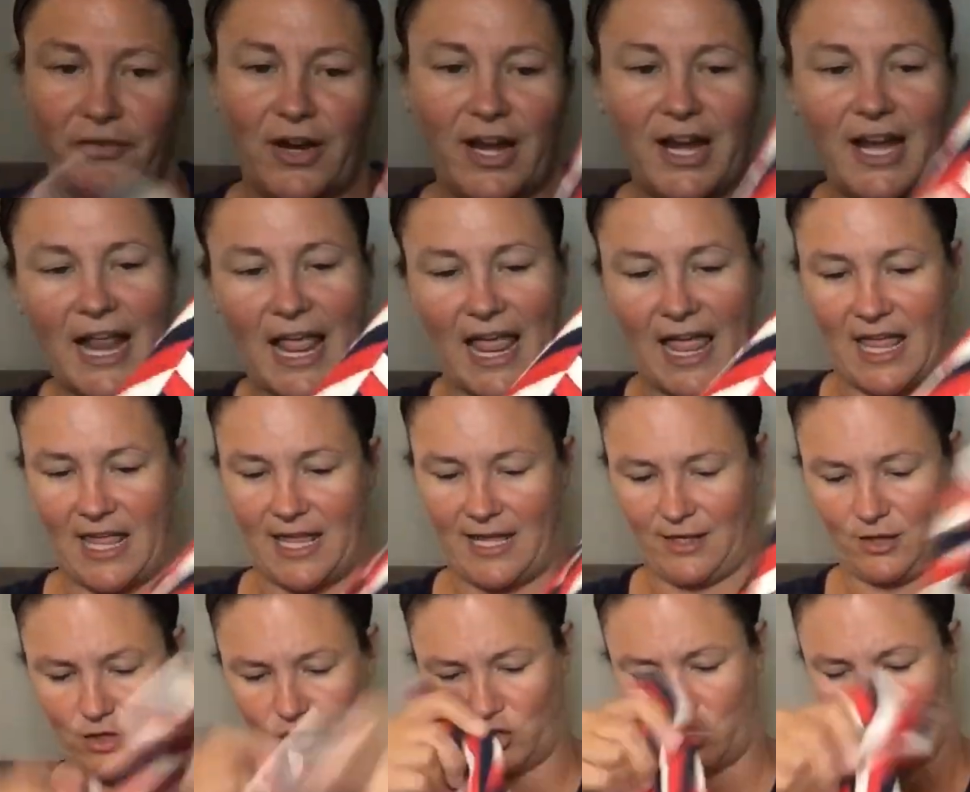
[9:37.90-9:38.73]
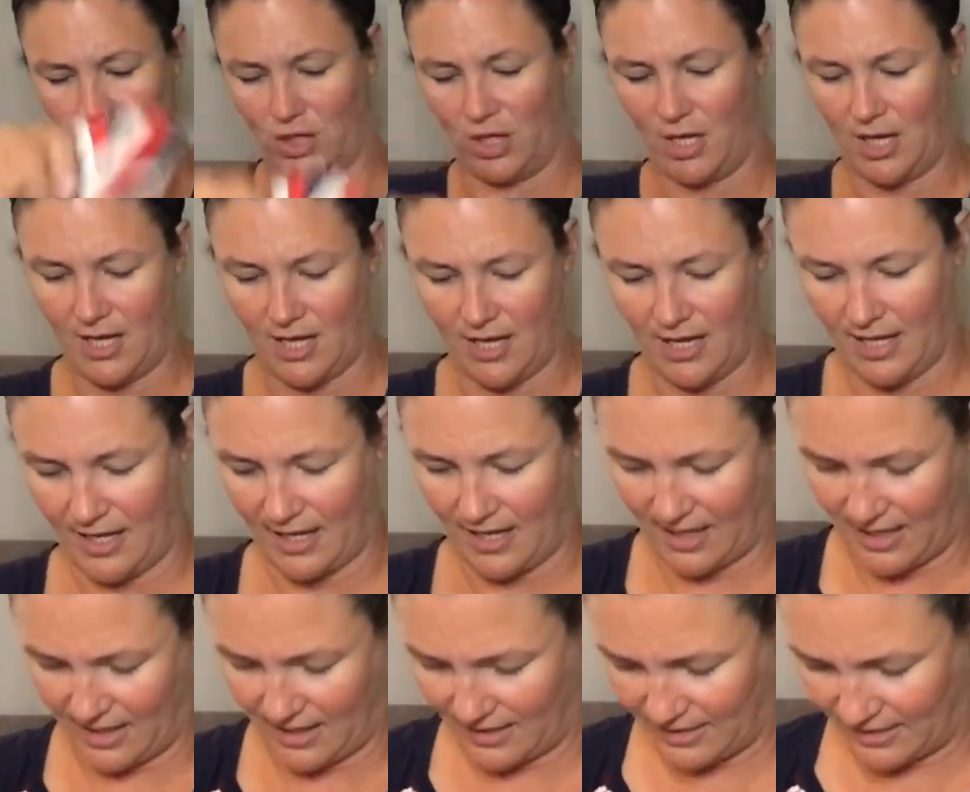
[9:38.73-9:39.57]
a frayed edge
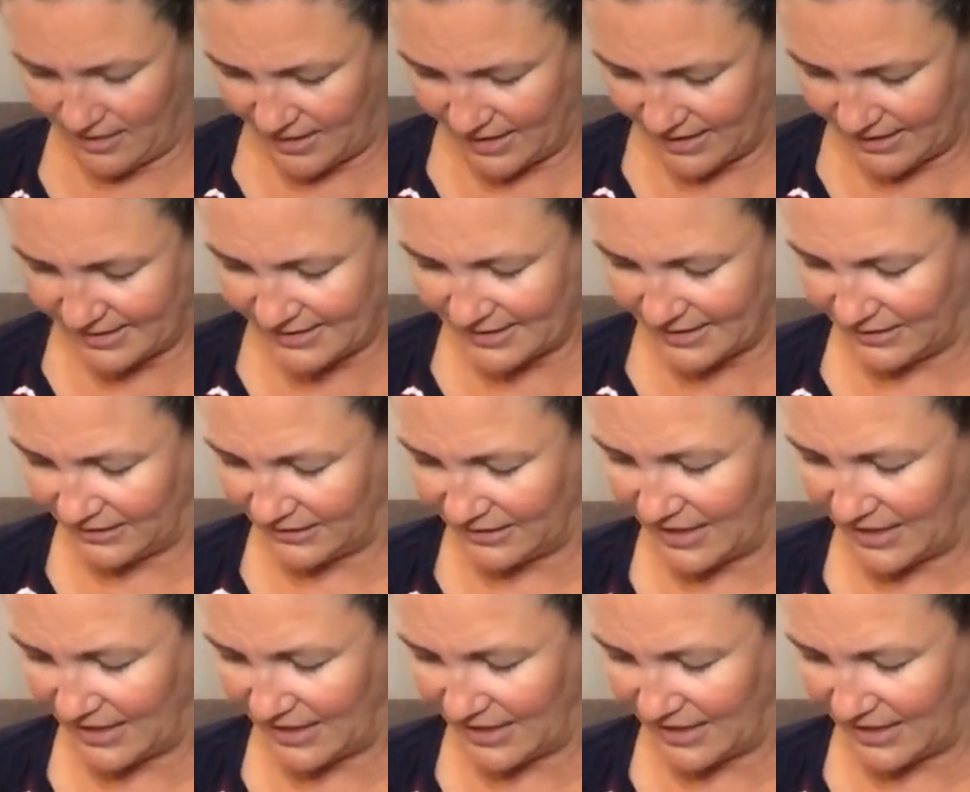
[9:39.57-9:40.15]
and it's